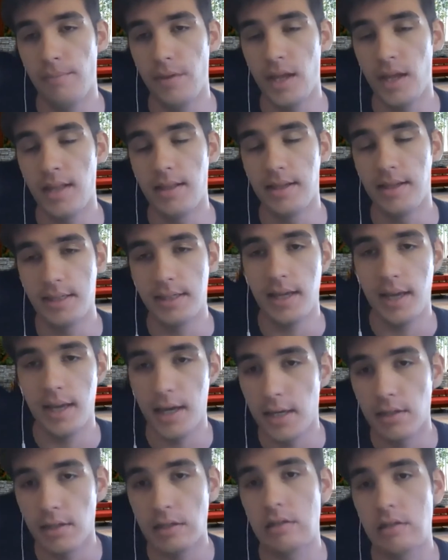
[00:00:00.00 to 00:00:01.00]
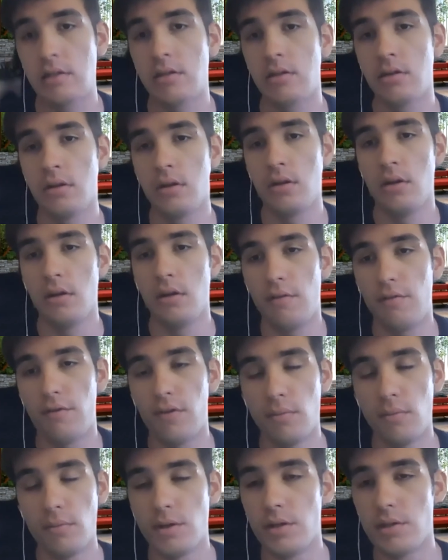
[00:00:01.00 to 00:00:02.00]
in this case
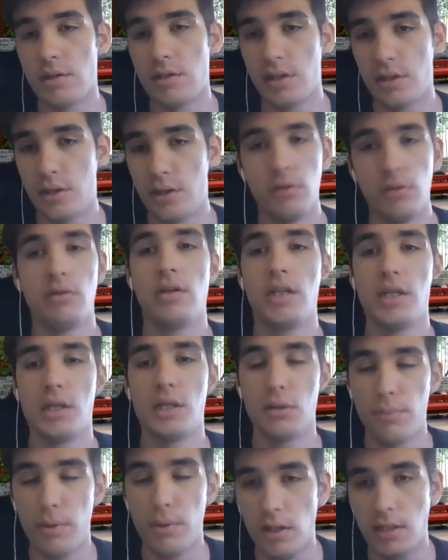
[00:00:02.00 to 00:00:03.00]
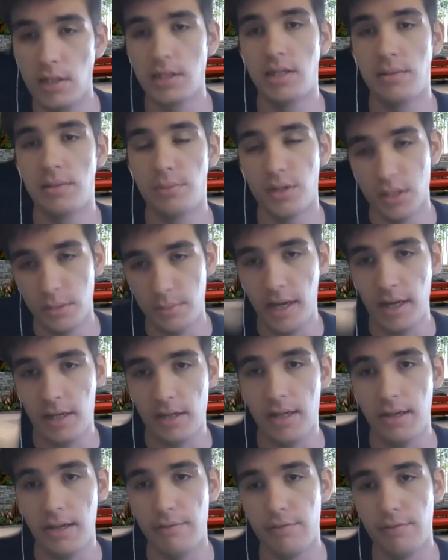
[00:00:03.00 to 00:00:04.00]
from a security or policy
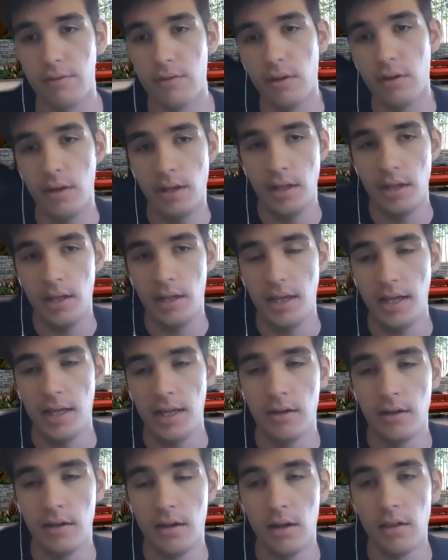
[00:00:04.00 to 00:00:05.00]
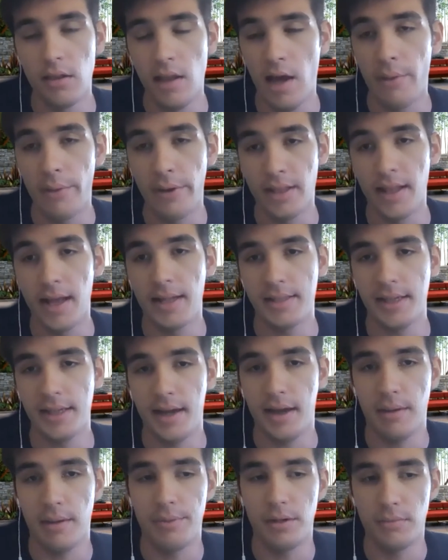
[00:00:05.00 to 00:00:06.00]
perspective in allowing that to
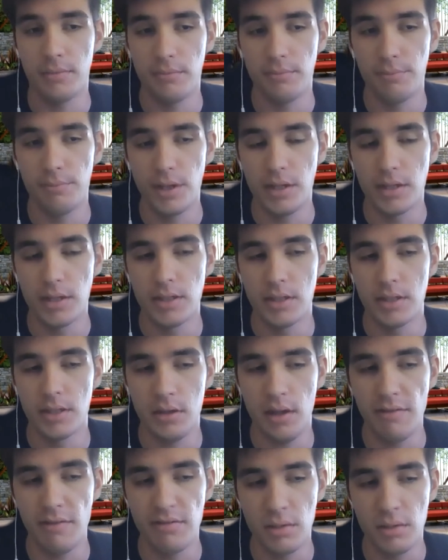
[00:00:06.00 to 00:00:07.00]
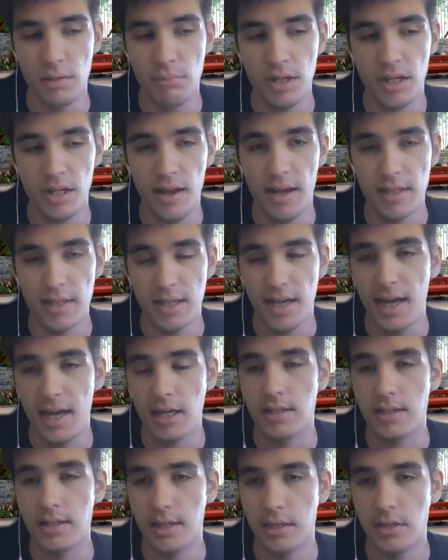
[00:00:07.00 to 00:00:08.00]
happen. Because if somebody has
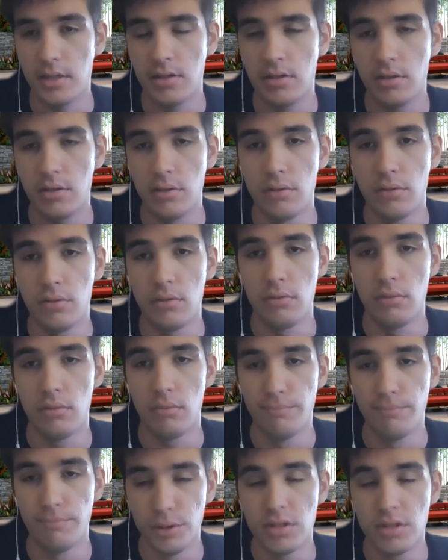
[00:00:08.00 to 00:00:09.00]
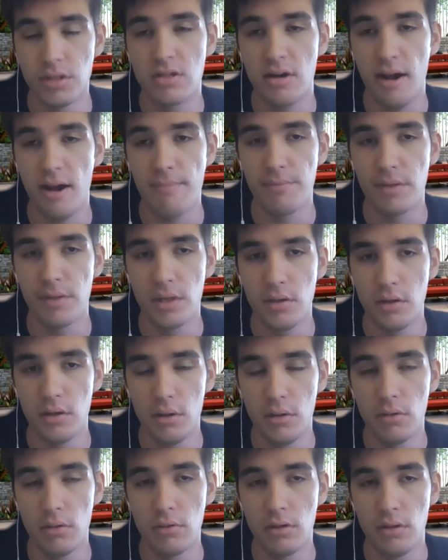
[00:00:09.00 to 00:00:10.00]
access to bootstrap the
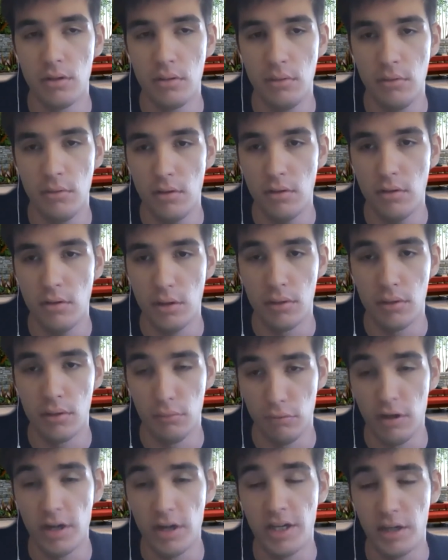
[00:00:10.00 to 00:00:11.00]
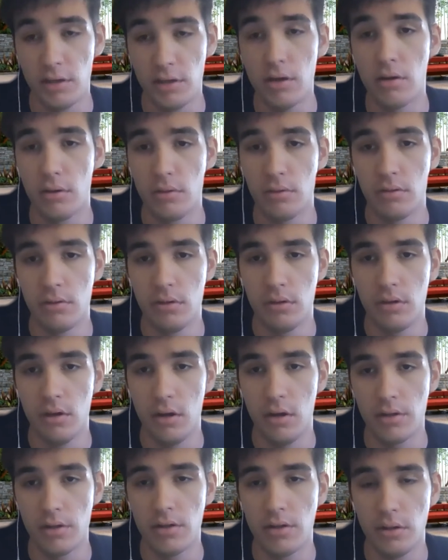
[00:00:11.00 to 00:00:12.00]
node, they're running code
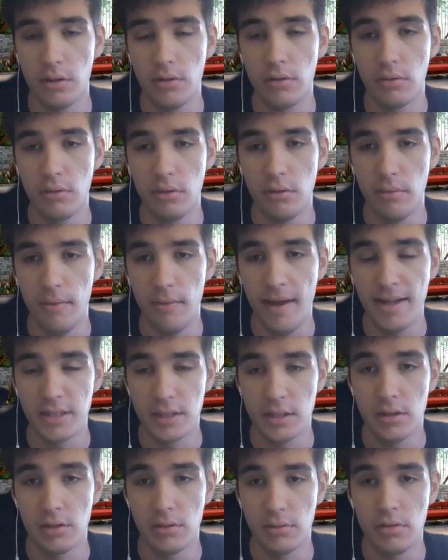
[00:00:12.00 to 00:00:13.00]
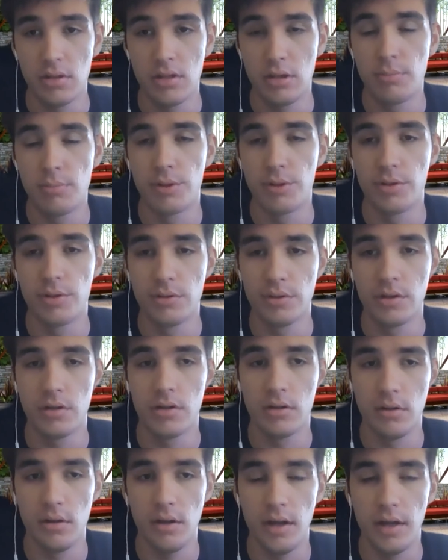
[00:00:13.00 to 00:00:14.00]
on the node as a super
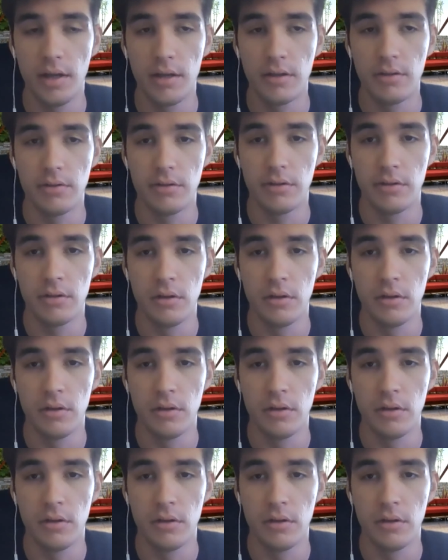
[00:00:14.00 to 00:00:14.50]
user, and